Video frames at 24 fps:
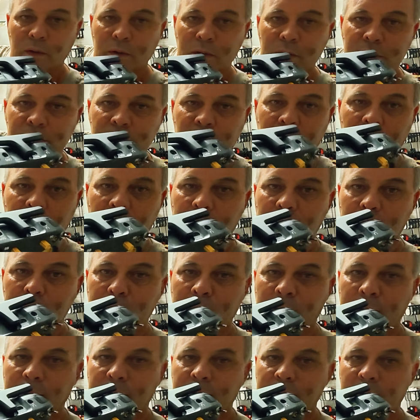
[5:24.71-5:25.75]
So your
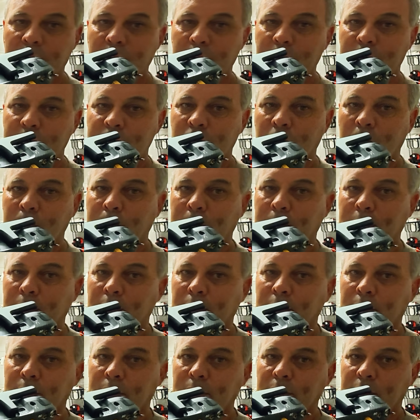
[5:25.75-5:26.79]
button up the top here,
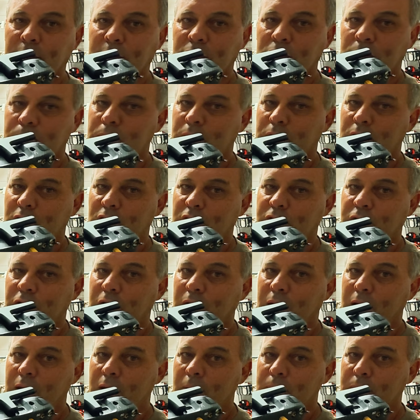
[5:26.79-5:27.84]
it could be used for
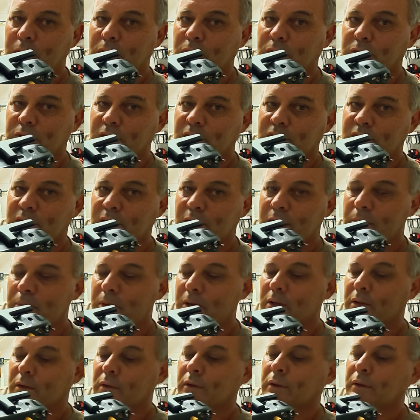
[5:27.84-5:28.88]
arming or
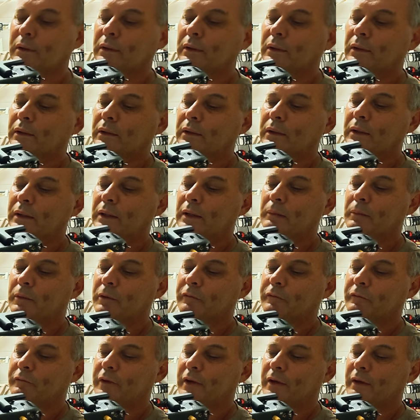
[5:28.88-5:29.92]
disarming. I've
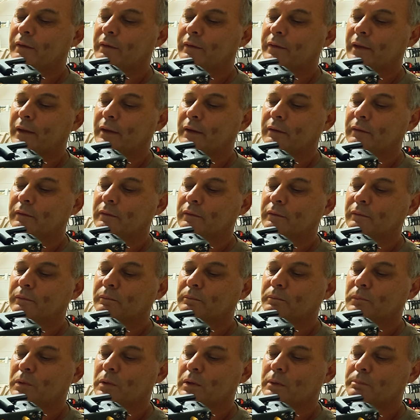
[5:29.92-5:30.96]
found that
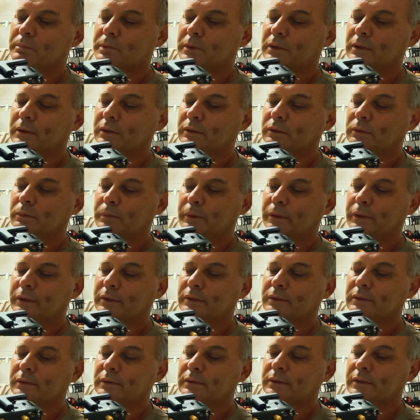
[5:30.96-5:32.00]
might be a little bit
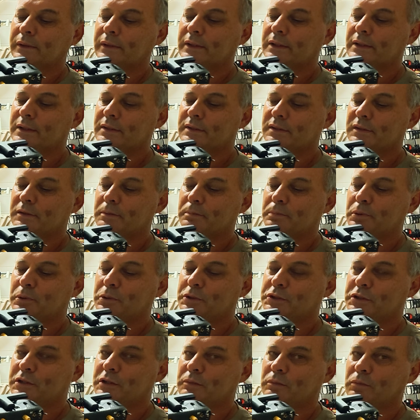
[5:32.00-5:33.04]
easy to
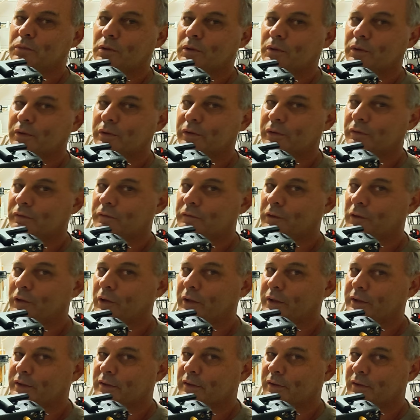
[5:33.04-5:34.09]
push in while you're at
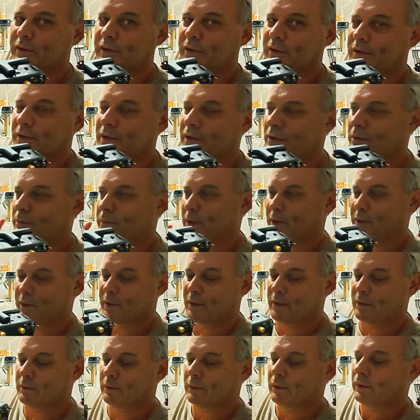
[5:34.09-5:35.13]
flight, so I don't know about
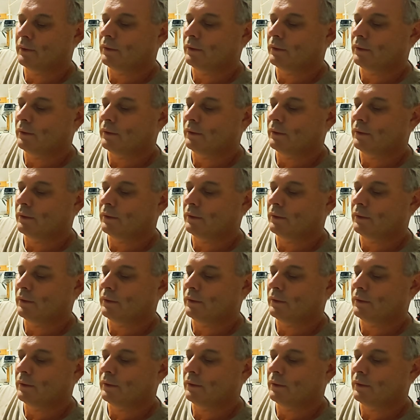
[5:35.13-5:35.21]
that.